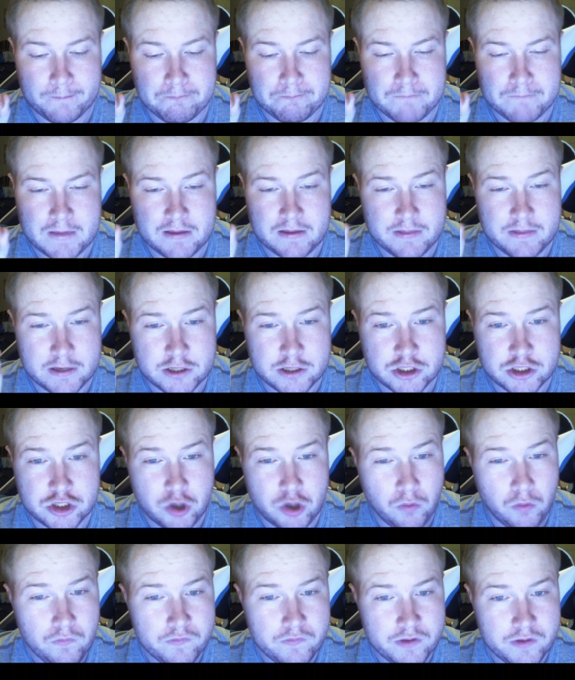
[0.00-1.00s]
they just
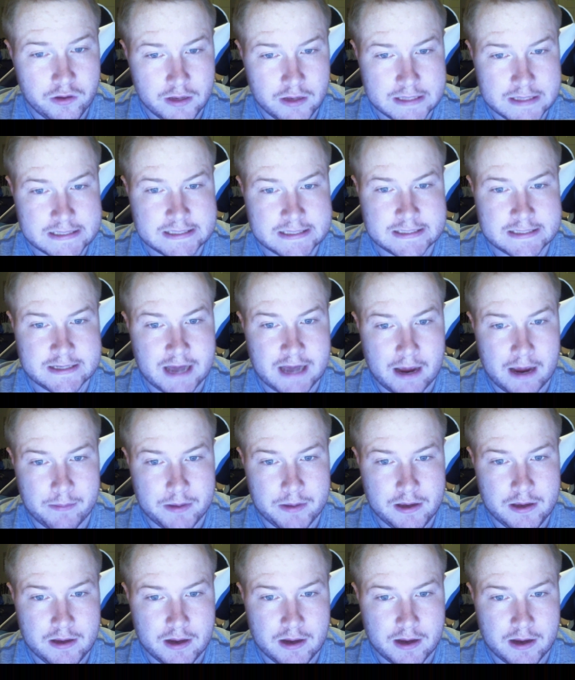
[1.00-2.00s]
don't feel as
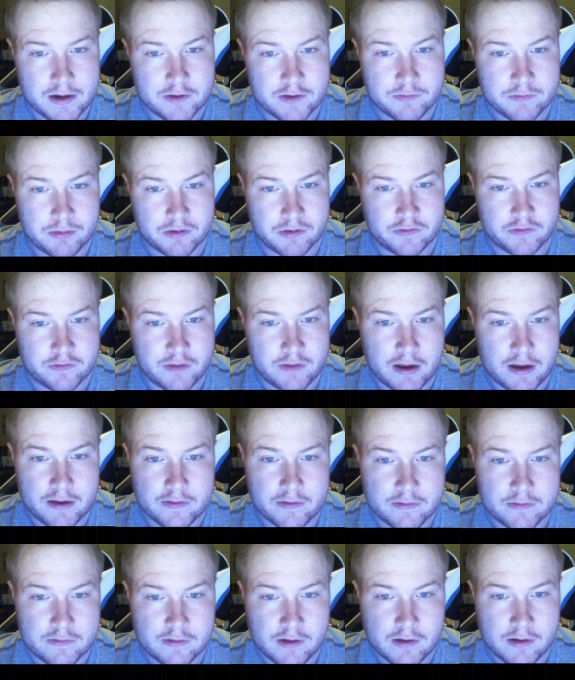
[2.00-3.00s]
snappy and as
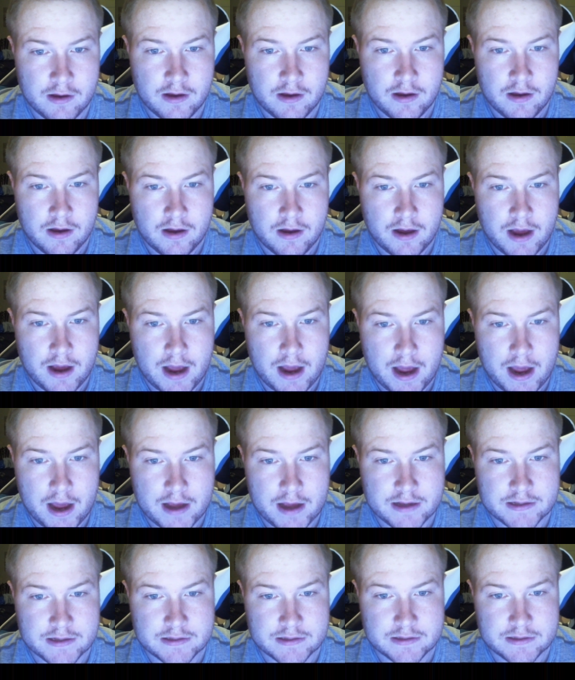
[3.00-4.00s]
precise
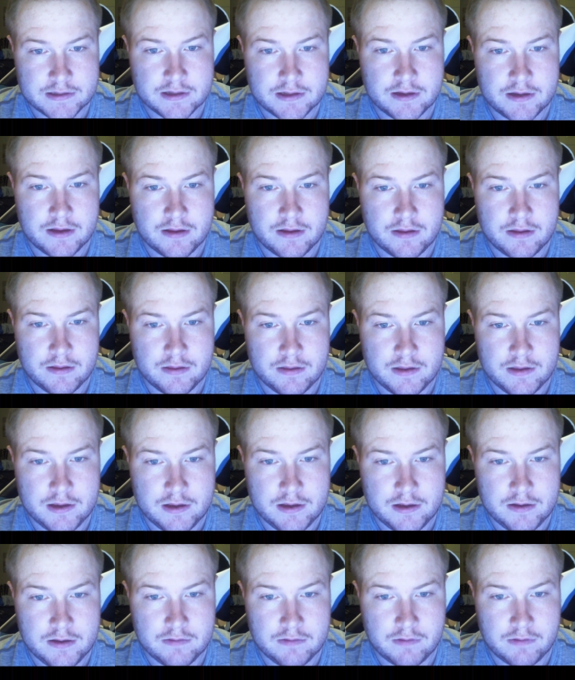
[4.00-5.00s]
as
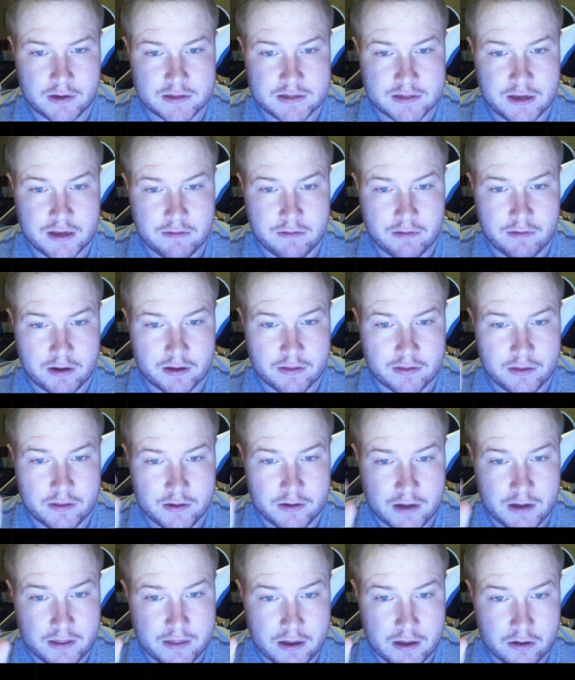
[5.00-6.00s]
the like the
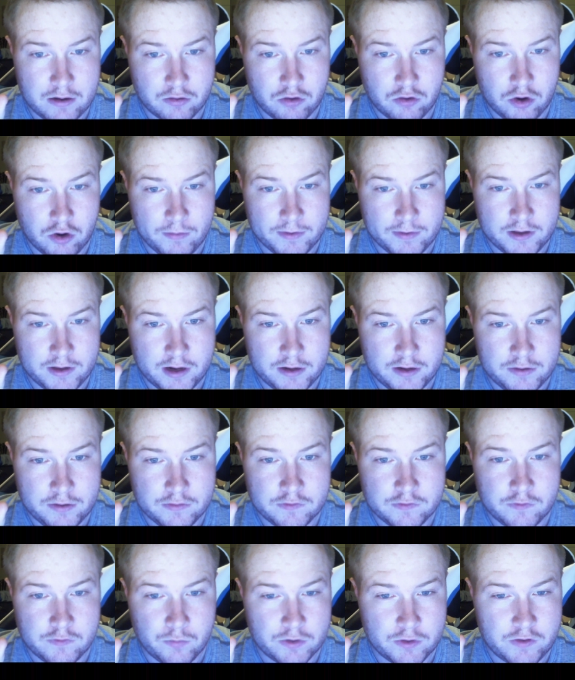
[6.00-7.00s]
Death Adder Chroma that I
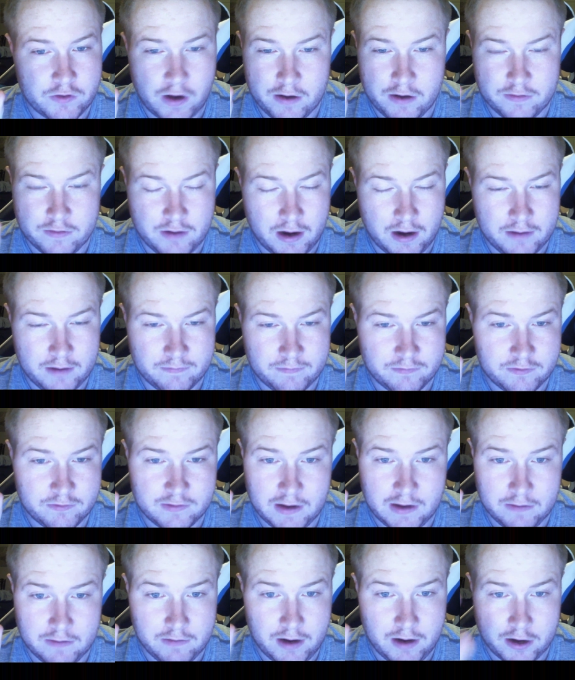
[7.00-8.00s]
used, which I
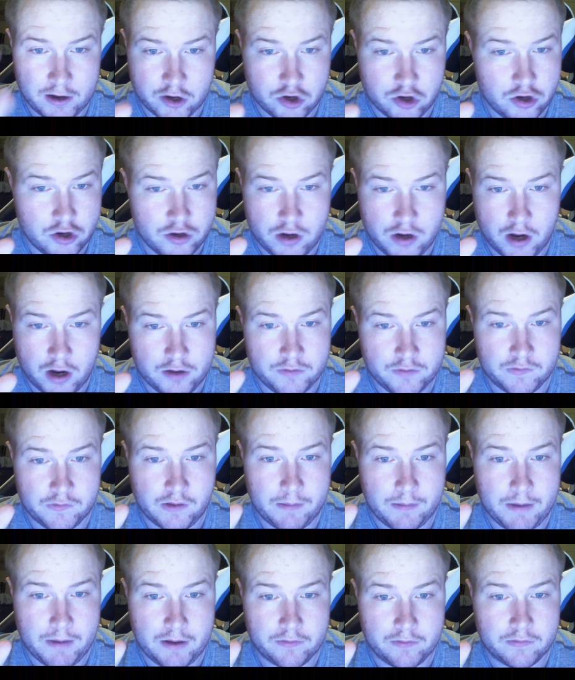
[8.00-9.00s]
sadly I could not use that
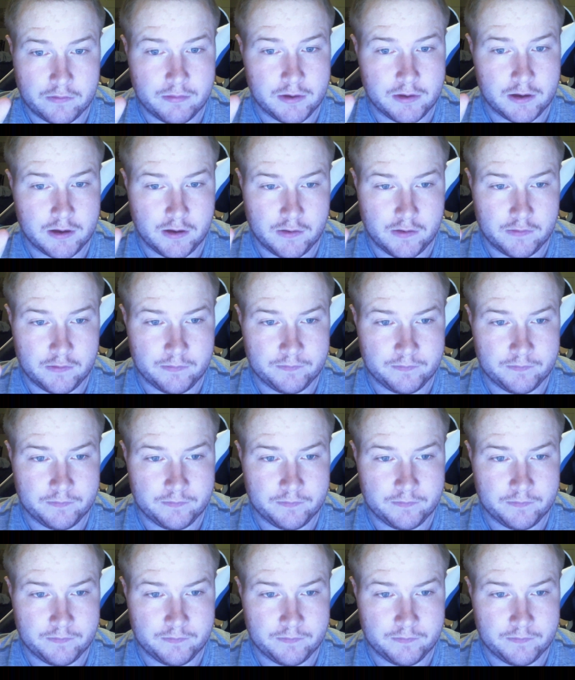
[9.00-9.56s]
mouse because